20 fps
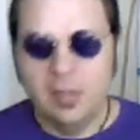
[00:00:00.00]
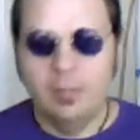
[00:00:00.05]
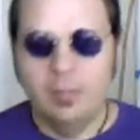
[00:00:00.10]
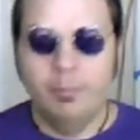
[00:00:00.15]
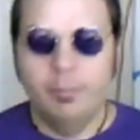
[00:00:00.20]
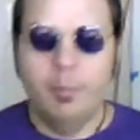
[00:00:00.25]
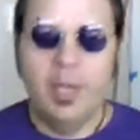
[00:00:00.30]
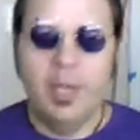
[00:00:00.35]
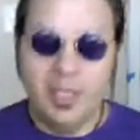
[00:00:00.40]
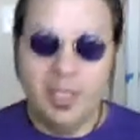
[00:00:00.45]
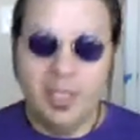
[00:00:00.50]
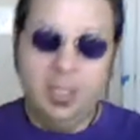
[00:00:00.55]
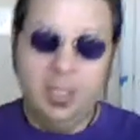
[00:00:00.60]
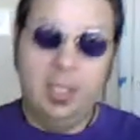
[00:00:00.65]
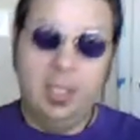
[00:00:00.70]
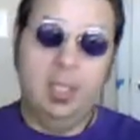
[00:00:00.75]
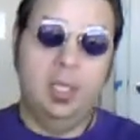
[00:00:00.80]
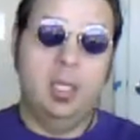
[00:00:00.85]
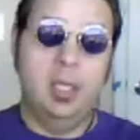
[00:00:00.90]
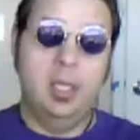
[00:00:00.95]
But
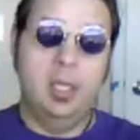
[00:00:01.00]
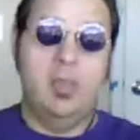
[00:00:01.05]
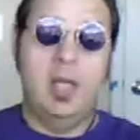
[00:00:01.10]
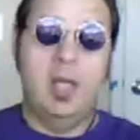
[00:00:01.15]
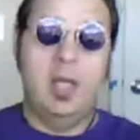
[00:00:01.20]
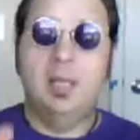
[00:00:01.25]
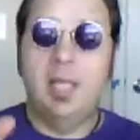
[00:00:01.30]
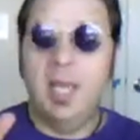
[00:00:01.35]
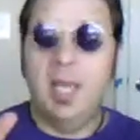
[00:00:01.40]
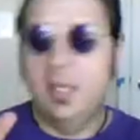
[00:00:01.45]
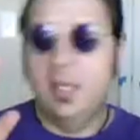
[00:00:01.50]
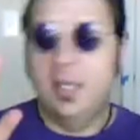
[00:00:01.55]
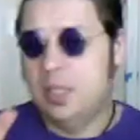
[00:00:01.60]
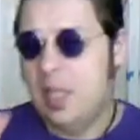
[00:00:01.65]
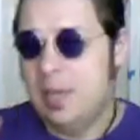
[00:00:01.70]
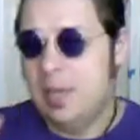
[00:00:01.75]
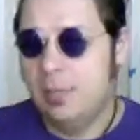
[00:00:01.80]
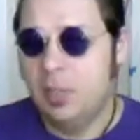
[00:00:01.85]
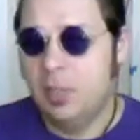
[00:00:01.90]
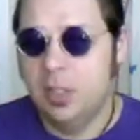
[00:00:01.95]
that last
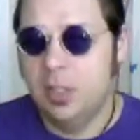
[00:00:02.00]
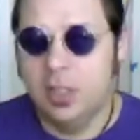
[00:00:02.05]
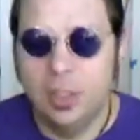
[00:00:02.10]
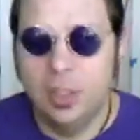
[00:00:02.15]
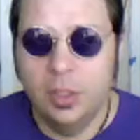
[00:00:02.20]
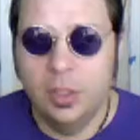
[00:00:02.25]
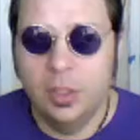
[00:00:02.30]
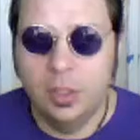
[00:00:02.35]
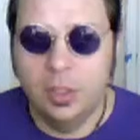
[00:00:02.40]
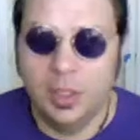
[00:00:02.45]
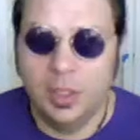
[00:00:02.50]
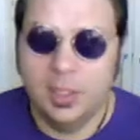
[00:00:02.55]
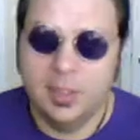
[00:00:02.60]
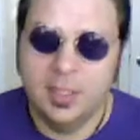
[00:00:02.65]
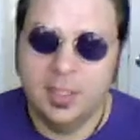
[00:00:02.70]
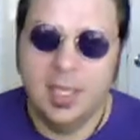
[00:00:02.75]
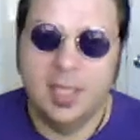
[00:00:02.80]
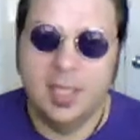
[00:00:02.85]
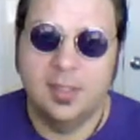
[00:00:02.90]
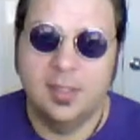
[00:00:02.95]
game of the year against
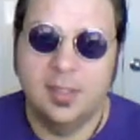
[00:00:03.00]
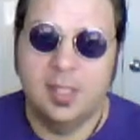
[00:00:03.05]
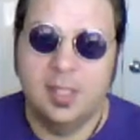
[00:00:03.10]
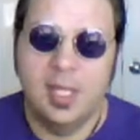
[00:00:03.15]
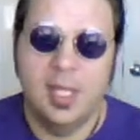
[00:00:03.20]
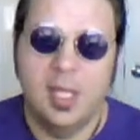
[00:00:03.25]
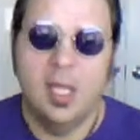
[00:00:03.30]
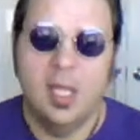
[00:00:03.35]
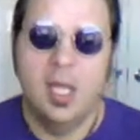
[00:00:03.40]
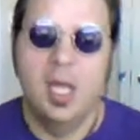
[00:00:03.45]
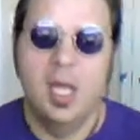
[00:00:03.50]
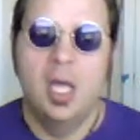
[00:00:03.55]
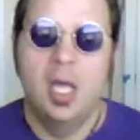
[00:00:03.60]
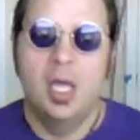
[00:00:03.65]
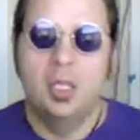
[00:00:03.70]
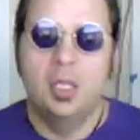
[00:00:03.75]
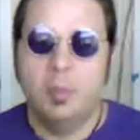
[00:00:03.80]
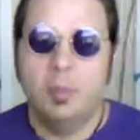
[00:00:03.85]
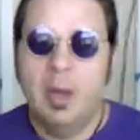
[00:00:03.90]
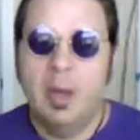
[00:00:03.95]
Kansas State is
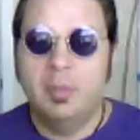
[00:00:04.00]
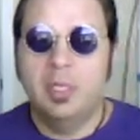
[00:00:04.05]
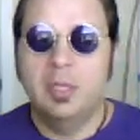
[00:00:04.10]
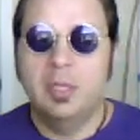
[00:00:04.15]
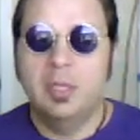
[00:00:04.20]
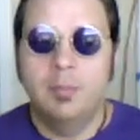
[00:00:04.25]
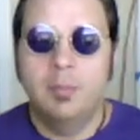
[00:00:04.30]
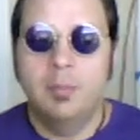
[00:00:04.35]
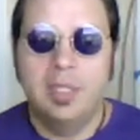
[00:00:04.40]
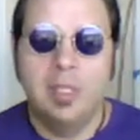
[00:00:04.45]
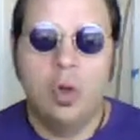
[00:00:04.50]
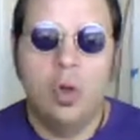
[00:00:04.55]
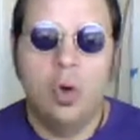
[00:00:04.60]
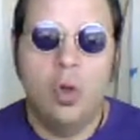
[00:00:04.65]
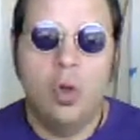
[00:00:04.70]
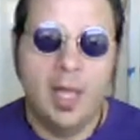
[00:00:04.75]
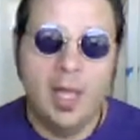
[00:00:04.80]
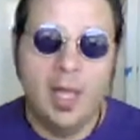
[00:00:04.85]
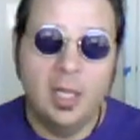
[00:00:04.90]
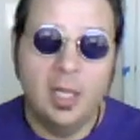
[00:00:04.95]
probably gonna mean a whole
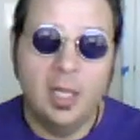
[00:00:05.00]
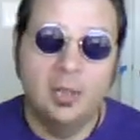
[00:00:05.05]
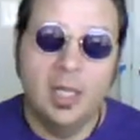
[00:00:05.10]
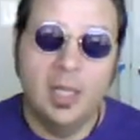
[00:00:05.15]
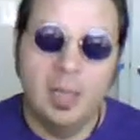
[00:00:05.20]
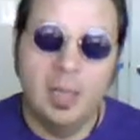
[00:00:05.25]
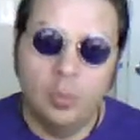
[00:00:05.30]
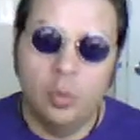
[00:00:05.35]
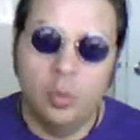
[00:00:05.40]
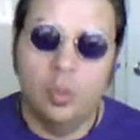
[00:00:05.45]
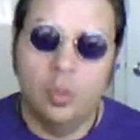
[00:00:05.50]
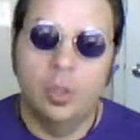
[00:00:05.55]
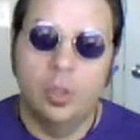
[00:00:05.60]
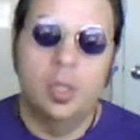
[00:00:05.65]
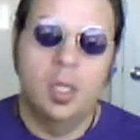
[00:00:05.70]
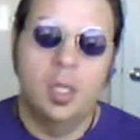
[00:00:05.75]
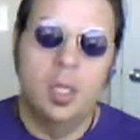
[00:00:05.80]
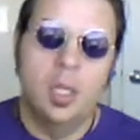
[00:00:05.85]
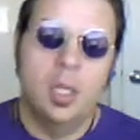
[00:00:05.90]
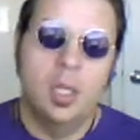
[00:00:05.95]
hell of a lot more
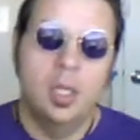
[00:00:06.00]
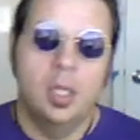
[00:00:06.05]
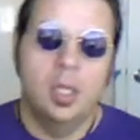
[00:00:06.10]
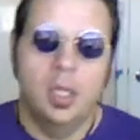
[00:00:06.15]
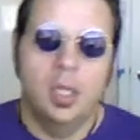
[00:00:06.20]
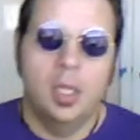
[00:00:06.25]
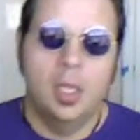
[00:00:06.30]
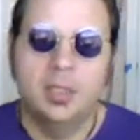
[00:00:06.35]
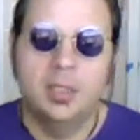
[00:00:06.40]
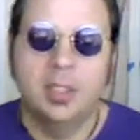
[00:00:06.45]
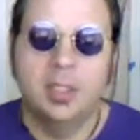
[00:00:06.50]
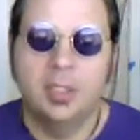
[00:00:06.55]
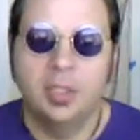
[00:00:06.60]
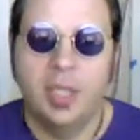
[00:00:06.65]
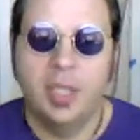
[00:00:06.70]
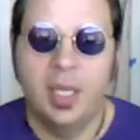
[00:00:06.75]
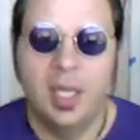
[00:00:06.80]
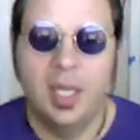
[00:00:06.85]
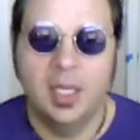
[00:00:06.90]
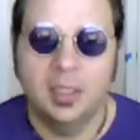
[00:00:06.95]
to the
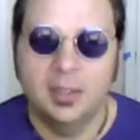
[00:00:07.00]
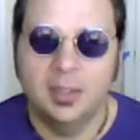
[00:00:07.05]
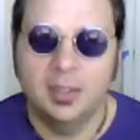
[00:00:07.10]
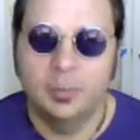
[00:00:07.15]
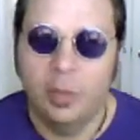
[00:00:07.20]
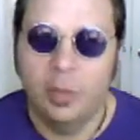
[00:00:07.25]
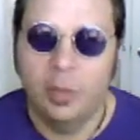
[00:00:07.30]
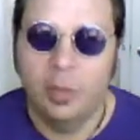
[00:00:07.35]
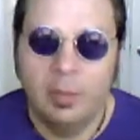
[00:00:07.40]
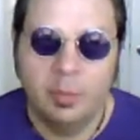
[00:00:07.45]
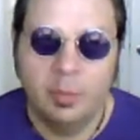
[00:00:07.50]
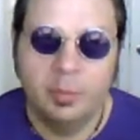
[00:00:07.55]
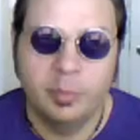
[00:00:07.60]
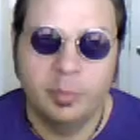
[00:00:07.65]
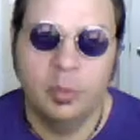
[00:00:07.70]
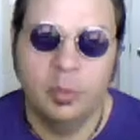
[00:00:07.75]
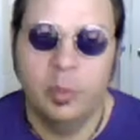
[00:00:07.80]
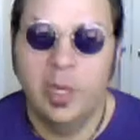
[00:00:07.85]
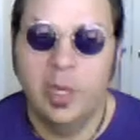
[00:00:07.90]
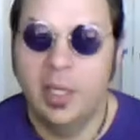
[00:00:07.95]
Jayhawks and probably the
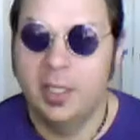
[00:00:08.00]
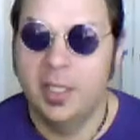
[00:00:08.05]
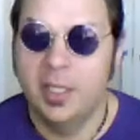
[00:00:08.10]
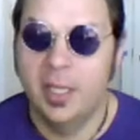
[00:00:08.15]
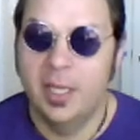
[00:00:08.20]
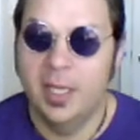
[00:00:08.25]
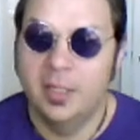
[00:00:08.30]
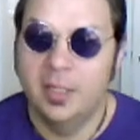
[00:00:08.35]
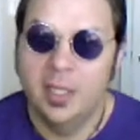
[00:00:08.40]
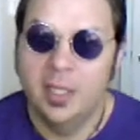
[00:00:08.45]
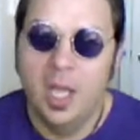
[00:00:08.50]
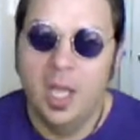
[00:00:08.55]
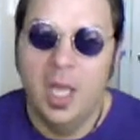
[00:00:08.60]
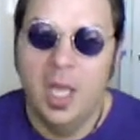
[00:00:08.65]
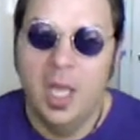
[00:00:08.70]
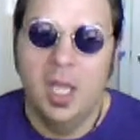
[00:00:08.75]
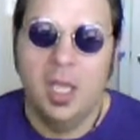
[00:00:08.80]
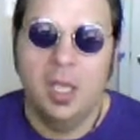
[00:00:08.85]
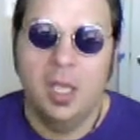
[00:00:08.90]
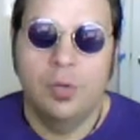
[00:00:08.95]
Wildcats.
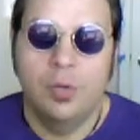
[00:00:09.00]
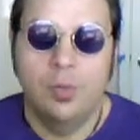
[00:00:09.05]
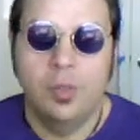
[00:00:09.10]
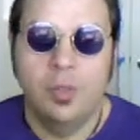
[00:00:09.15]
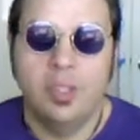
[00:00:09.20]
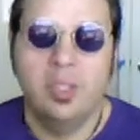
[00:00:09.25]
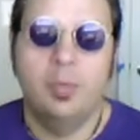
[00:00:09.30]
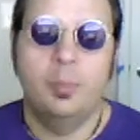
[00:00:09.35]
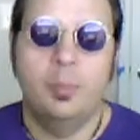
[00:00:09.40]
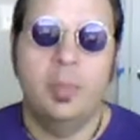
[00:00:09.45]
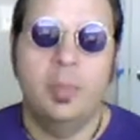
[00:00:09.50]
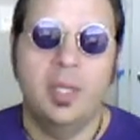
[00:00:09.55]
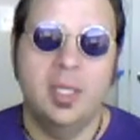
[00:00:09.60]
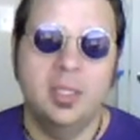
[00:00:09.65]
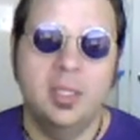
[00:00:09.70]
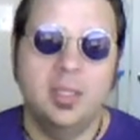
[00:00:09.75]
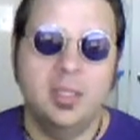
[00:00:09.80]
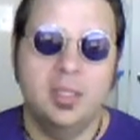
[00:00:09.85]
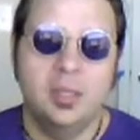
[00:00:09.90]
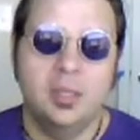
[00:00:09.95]
It really
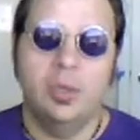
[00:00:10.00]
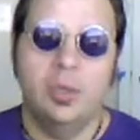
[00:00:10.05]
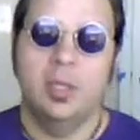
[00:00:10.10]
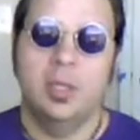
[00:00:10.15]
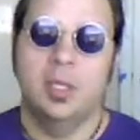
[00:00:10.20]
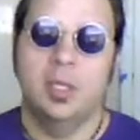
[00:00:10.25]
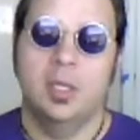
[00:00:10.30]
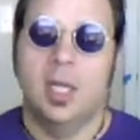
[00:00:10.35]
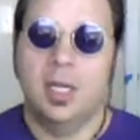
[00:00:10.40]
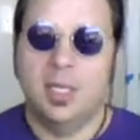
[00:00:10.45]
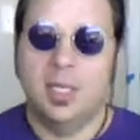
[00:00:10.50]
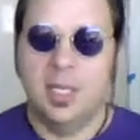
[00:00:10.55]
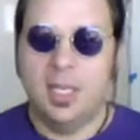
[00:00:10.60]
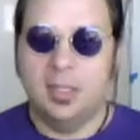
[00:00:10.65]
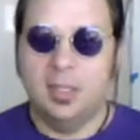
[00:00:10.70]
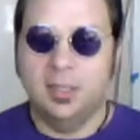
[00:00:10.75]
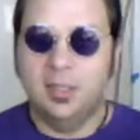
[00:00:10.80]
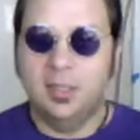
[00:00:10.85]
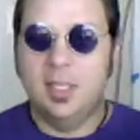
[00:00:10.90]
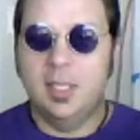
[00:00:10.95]
depends on whether or not
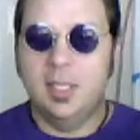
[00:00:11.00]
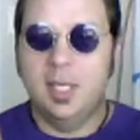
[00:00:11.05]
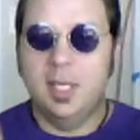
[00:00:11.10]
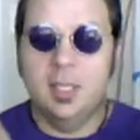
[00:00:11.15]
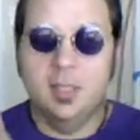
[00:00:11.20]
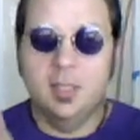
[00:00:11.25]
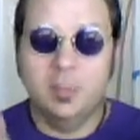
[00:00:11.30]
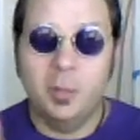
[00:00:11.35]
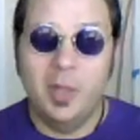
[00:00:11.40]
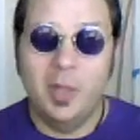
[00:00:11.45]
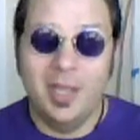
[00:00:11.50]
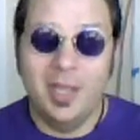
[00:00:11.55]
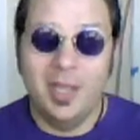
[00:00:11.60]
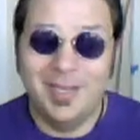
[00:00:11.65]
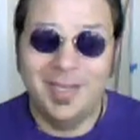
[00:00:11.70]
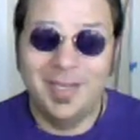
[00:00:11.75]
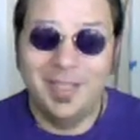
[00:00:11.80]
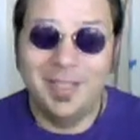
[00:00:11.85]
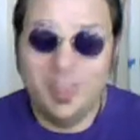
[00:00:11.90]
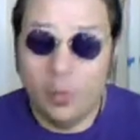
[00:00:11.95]
Kansas State is playing
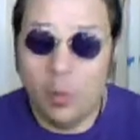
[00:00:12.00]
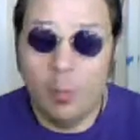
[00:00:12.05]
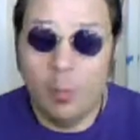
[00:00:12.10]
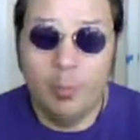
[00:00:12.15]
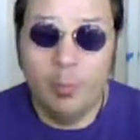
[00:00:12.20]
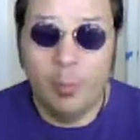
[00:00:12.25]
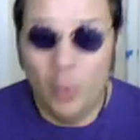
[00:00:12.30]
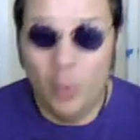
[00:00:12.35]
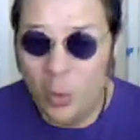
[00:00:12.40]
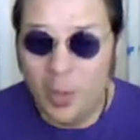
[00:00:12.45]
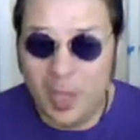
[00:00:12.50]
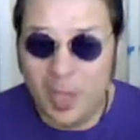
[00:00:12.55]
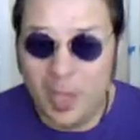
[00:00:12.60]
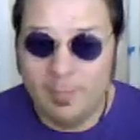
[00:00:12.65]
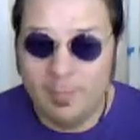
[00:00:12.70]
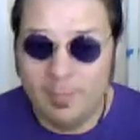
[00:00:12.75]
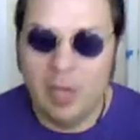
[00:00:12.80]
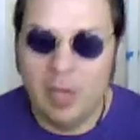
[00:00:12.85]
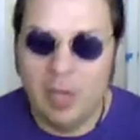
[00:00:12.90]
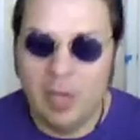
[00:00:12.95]
into a bowl game
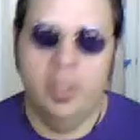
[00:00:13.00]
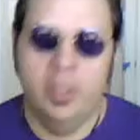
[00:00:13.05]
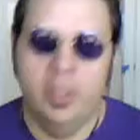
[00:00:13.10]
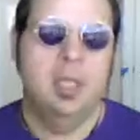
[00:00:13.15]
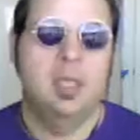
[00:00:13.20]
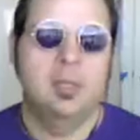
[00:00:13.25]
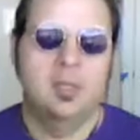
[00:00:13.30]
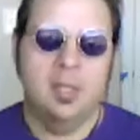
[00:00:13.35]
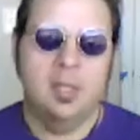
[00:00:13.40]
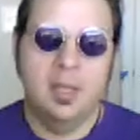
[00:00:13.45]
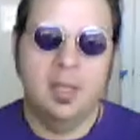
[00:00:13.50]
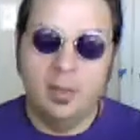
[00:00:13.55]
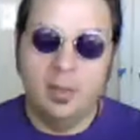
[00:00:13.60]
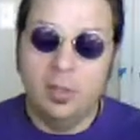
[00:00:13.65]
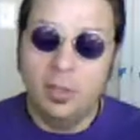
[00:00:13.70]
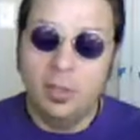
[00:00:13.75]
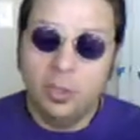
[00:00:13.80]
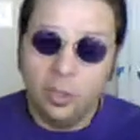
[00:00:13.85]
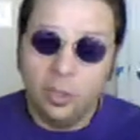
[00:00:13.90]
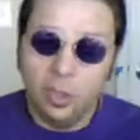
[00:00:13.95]
that week, because they
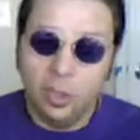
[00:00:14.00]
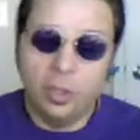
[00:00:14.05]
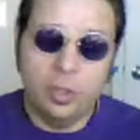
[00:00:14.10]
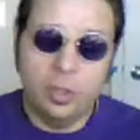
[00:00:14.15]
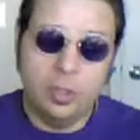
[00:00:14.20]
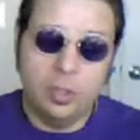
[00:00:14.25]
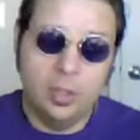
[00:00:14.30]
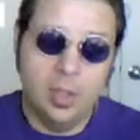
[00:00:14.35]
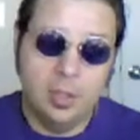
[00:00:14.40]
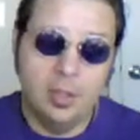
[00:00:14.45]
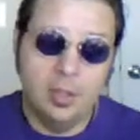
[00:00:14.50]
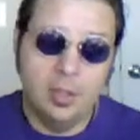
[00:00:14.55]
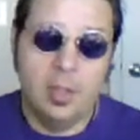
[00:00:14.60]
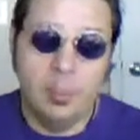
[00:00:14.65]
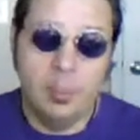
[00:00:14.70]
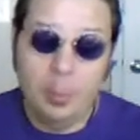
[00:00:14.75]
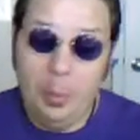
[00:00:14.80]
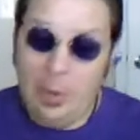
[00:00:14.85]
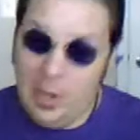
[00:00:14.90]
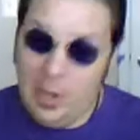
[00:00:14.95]
could and they
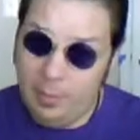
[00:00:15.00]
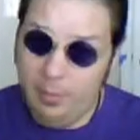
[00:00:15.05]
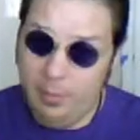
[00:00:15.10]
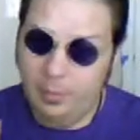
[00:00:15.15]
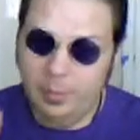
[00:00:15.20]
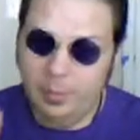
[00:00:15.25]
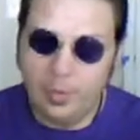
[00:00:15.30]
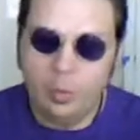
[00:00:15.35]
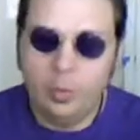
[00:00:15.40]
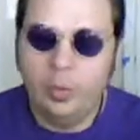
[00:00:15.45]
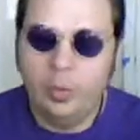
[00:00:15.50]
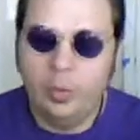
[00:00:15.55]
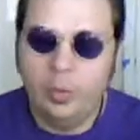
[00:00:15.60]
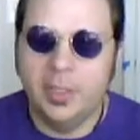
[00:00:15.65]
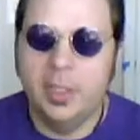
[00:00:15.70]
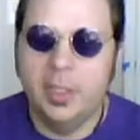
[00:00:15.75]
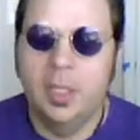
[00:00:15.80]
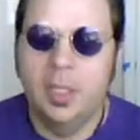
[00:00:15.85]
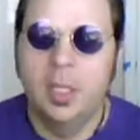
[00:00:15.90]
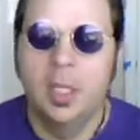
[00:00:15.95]
probably will be.
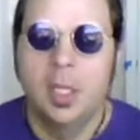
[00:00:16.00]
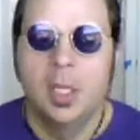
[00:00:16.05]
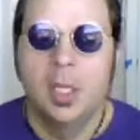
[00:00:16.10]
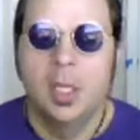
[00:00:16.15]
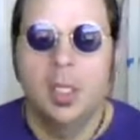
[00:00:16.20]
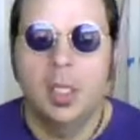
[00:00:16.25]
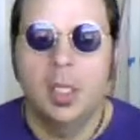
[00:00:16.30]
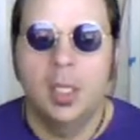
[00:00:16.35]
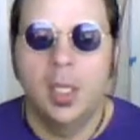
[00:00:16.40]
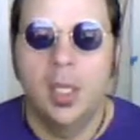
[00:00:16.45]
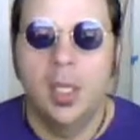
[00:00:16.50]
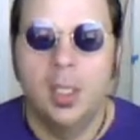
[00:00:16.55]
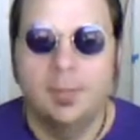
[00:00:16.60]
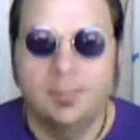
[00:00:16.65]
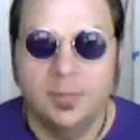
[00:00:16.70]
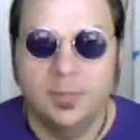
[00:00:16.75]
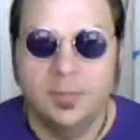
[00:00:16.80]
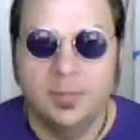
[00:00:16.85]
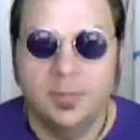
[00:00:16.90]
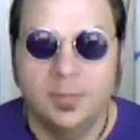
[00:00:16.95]

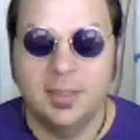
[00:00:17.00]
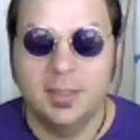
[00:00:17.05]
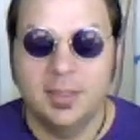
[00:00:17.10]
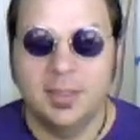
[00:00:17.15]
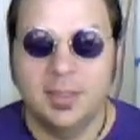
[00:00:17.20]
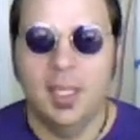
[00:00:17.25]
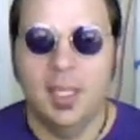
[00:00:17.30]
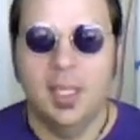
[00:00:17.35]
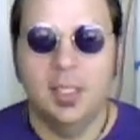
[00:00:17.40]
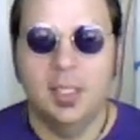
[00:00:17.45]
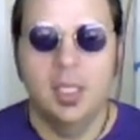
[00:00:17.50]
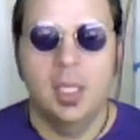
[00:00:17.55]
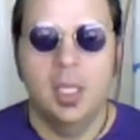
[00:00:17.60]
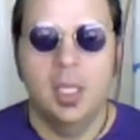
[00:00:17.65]
Texas Tech.